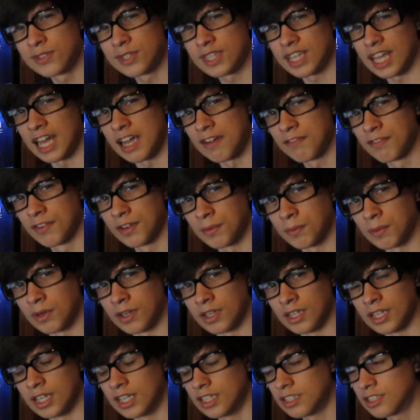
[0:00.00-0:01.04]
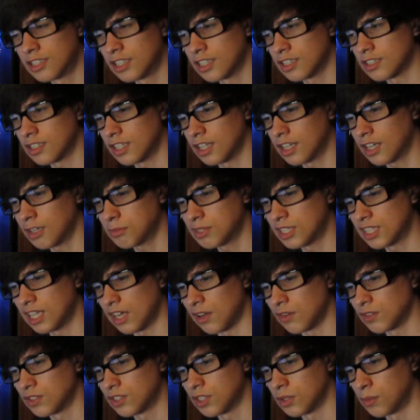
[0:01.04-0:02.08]
with everyone. It's just, it comes
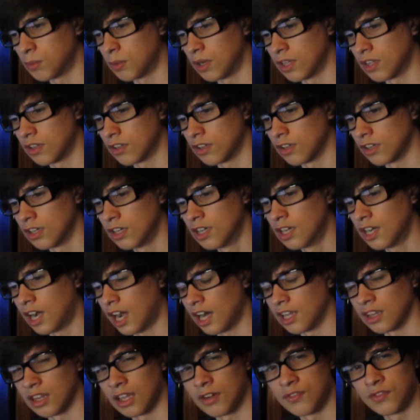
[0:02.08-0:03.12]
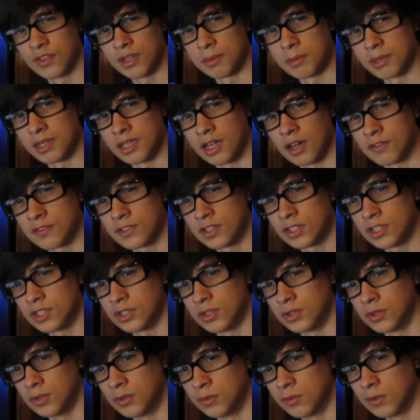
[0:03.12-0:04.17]
down to whether I love them enough
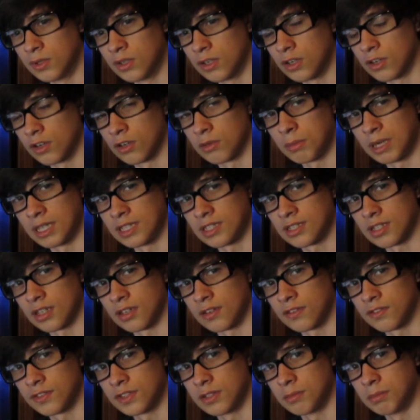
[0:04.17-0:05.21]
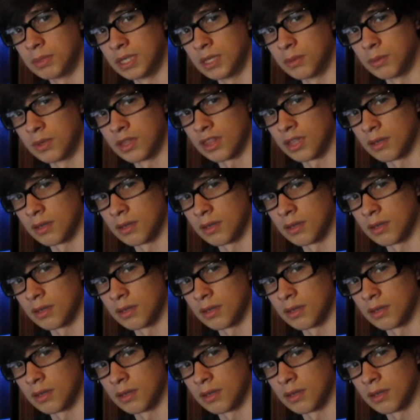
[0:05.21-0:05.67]
to hurt myself to be with